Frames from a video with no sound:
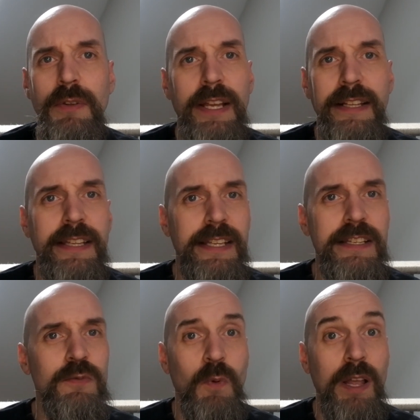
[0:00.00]
Like
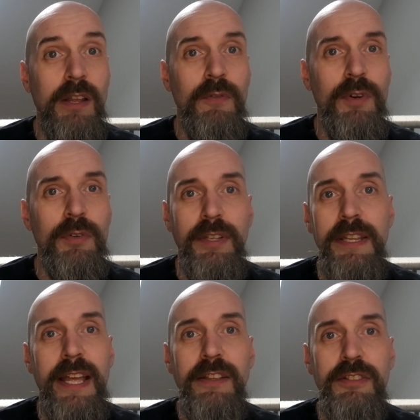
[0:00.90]
he's well en route
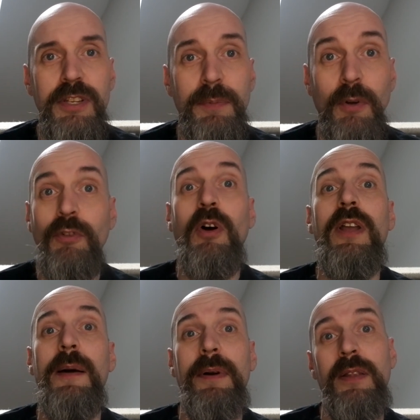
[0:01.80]
and then the ship goes,
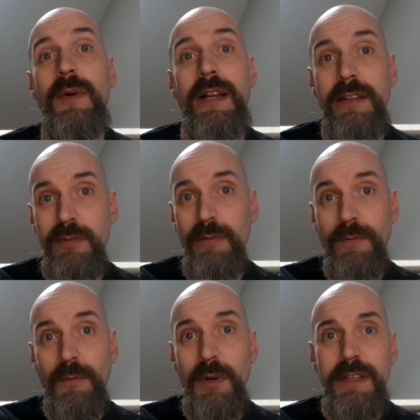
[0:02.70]
oh yeah, by the way, you're
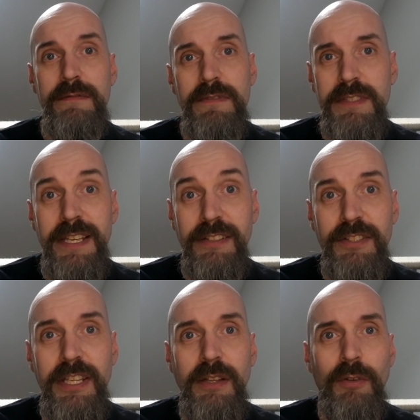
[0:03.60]
46
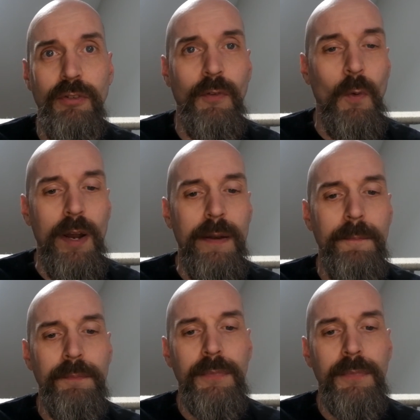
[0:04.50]
kilos overweight.